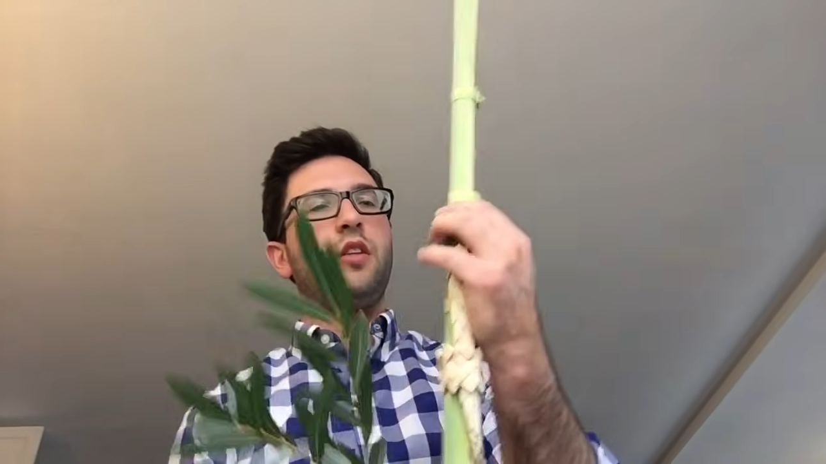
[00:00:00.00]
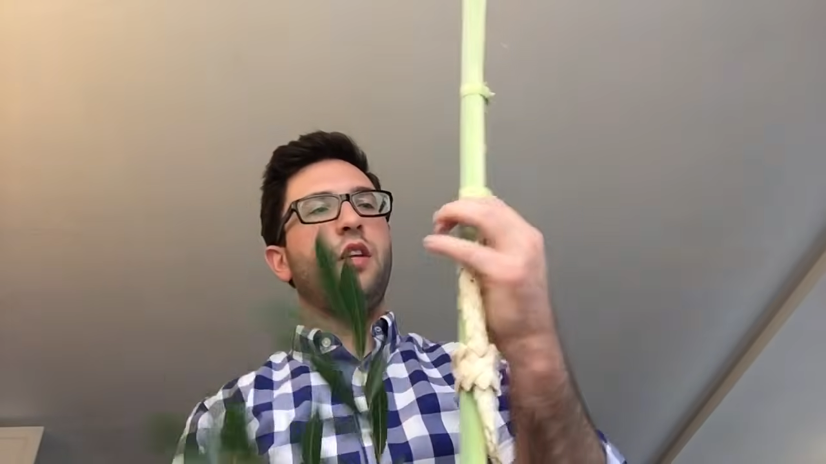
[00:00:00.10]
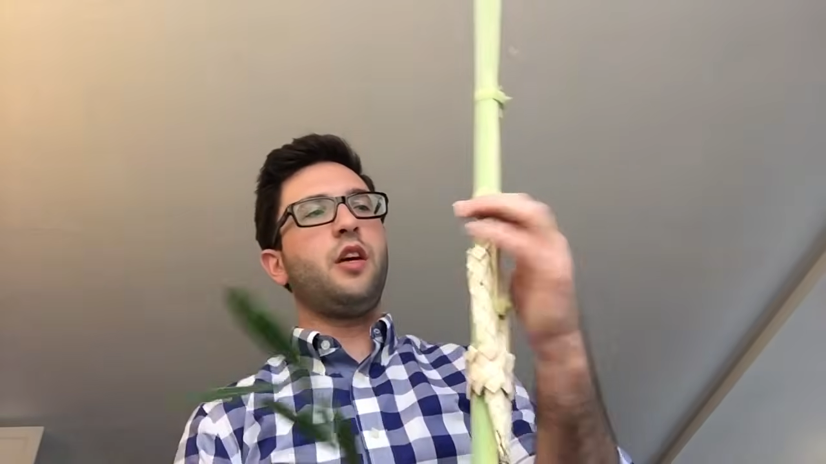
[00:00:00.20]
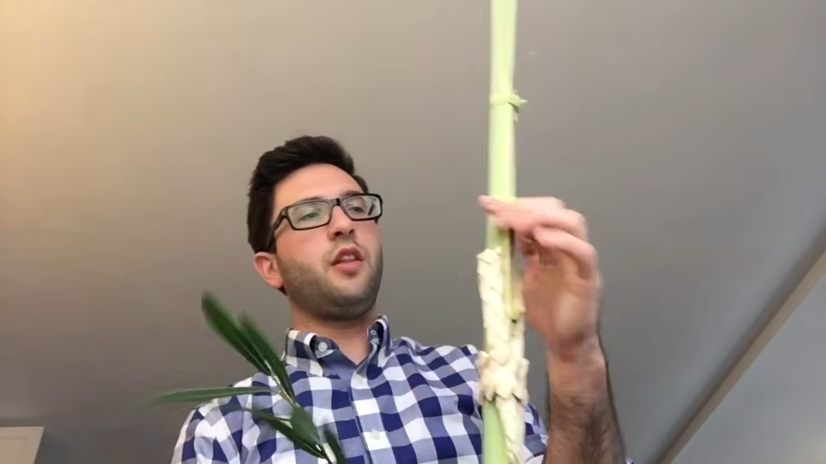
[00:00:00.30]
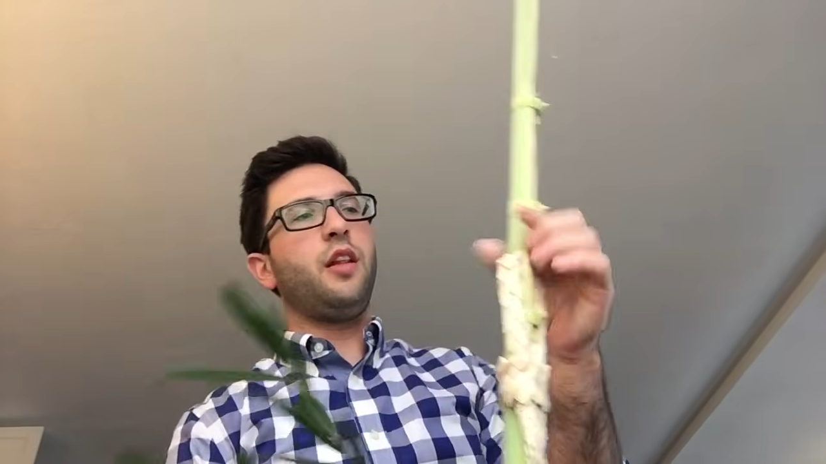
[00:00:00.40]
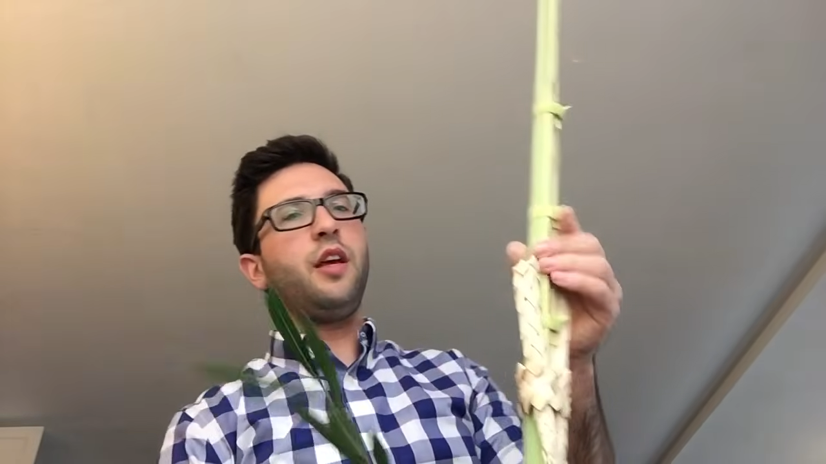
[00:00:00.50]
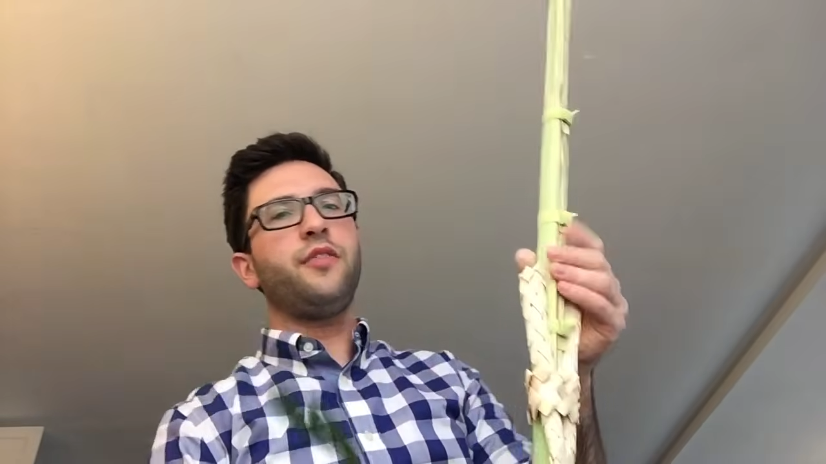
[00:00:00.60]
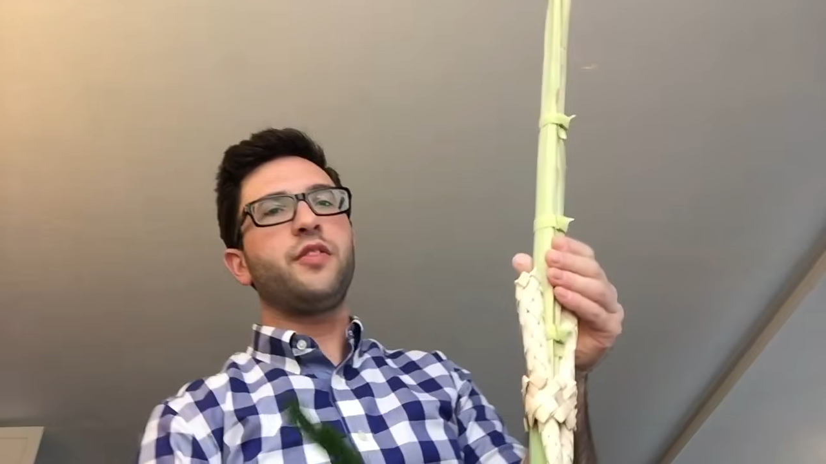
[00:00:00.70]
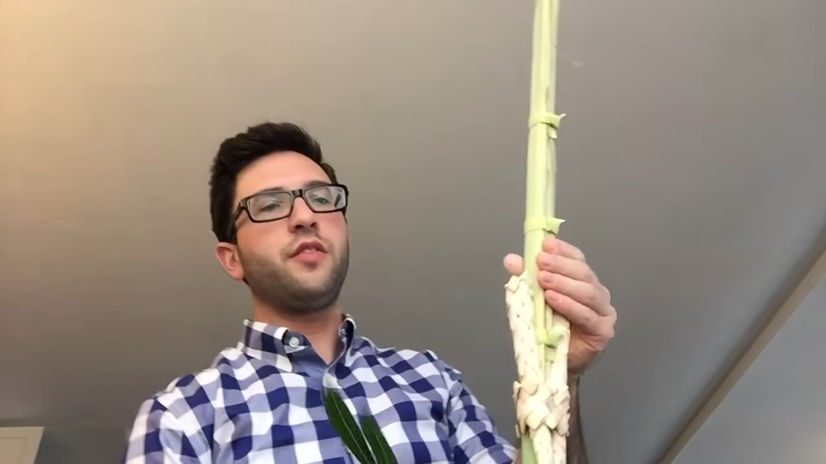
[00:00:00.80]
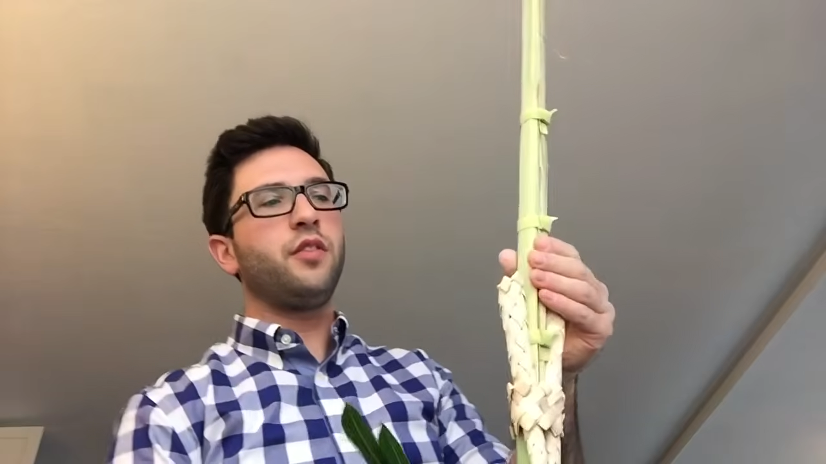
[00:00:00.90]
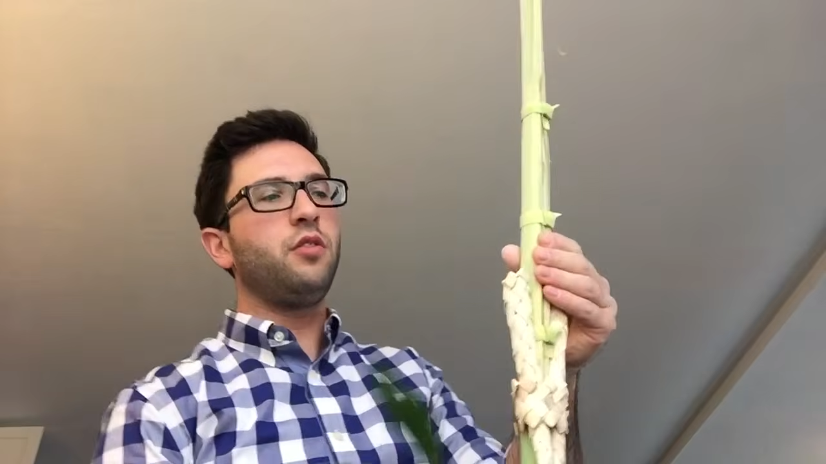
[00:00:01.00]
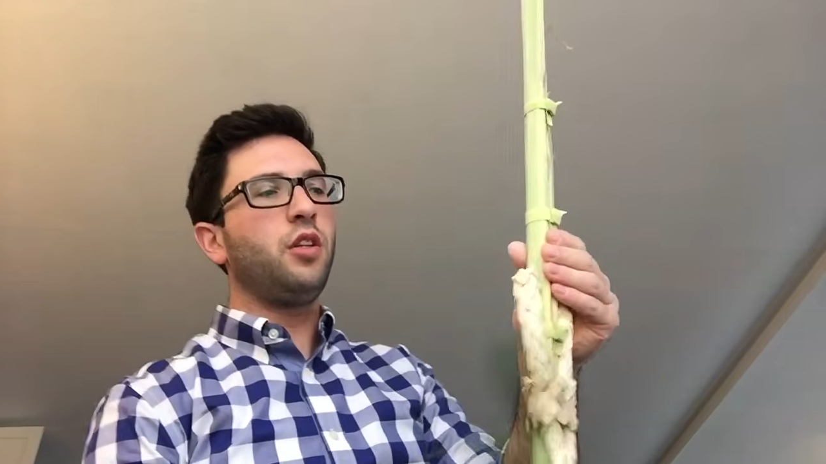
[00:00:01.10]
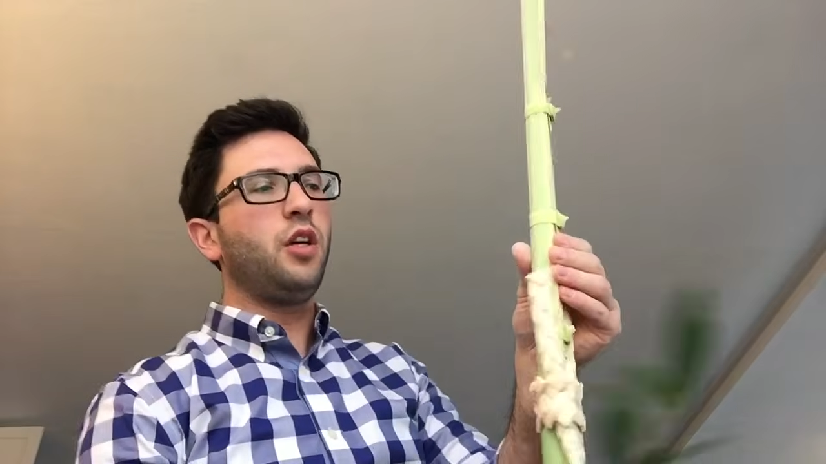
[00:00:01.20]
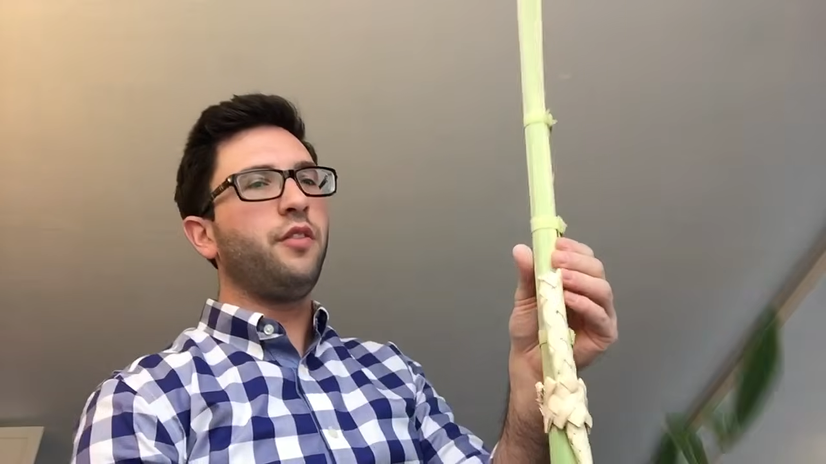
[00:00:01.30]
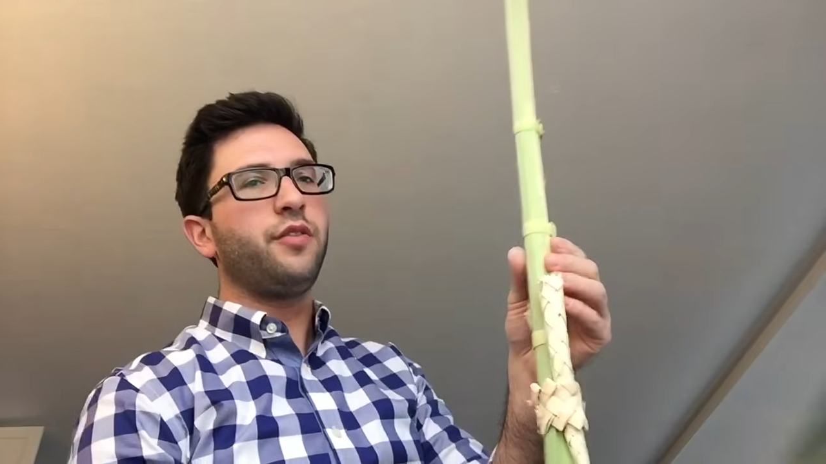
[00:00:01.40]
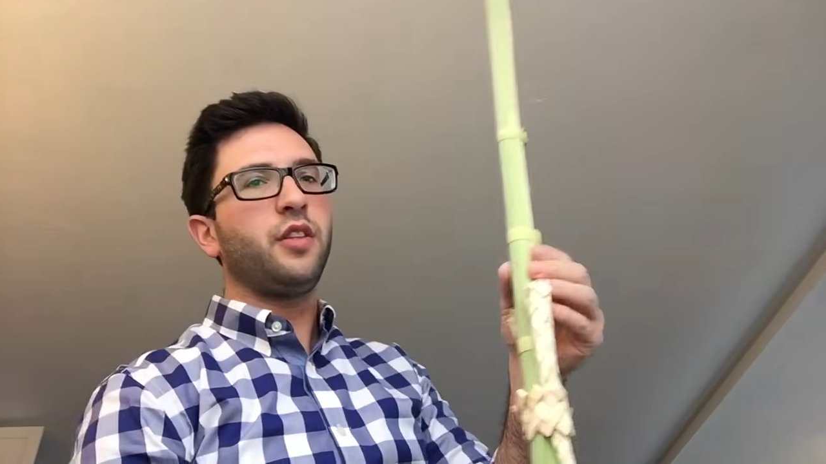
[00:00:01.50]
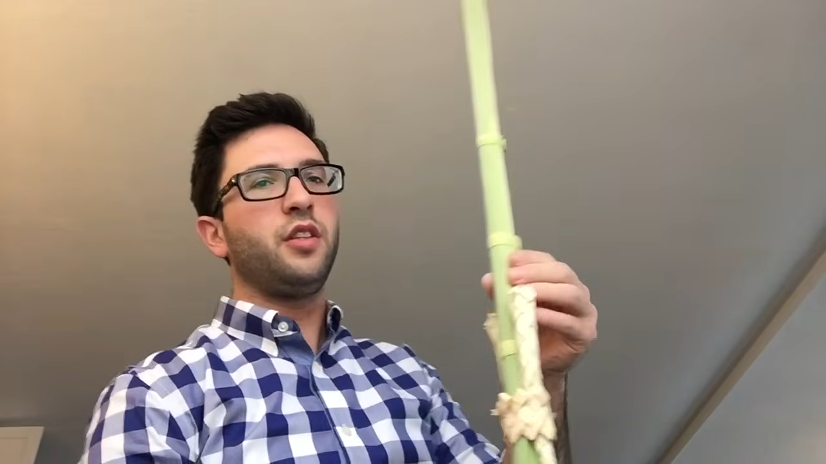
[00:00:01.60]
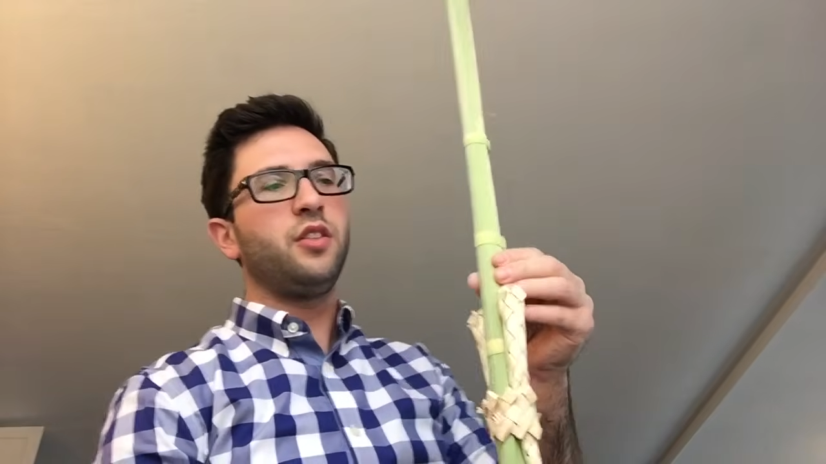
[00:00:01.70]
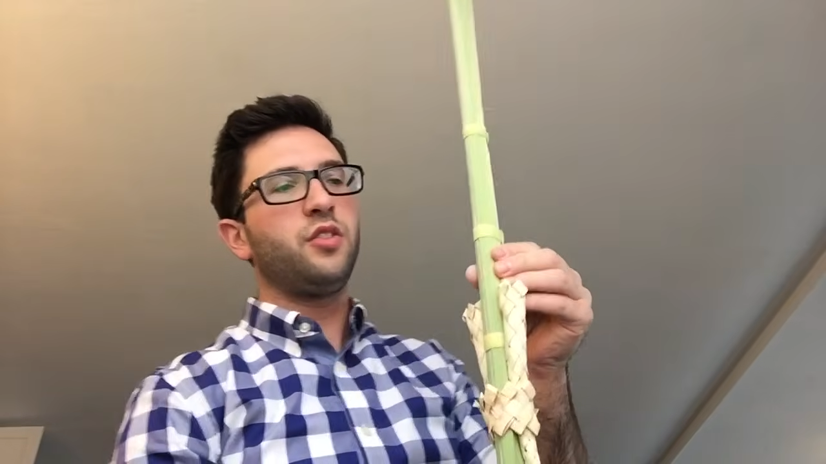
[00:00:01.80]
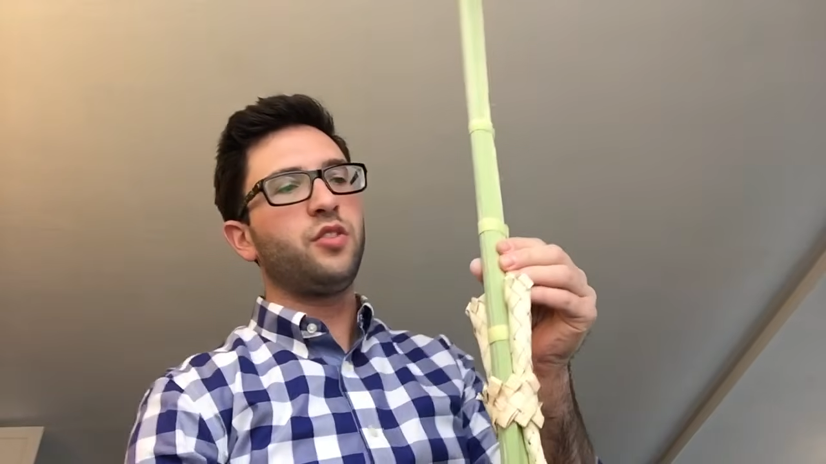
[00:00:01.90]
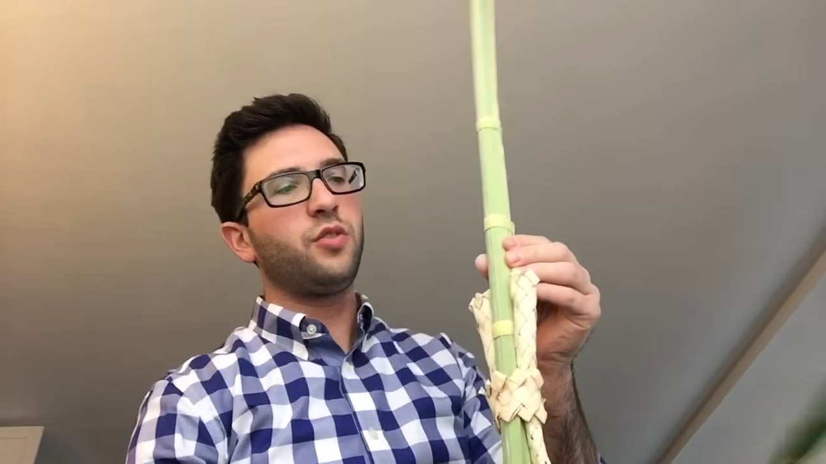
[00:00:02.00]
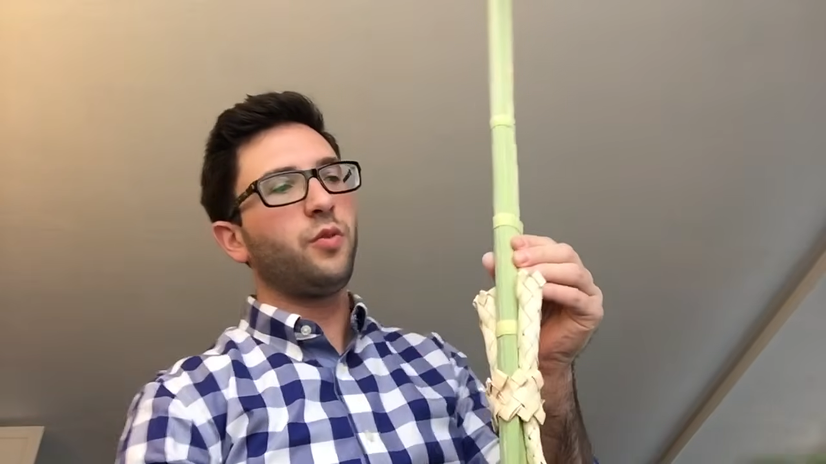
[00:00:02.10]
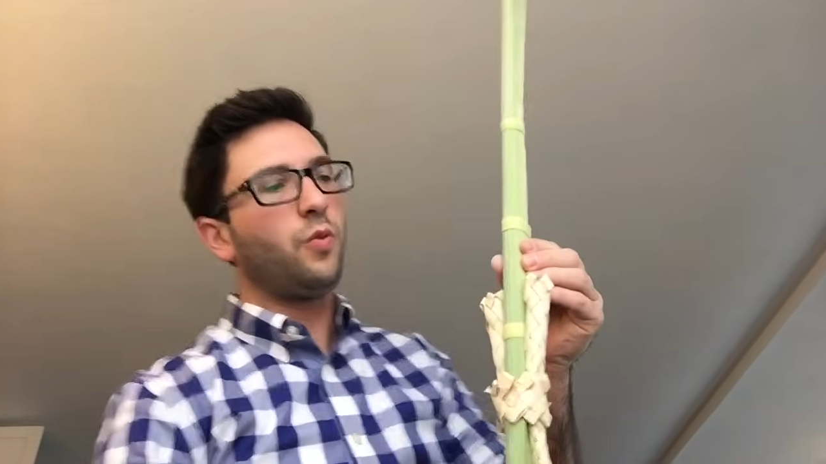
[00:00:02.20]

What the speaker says: Now the left of the lulav is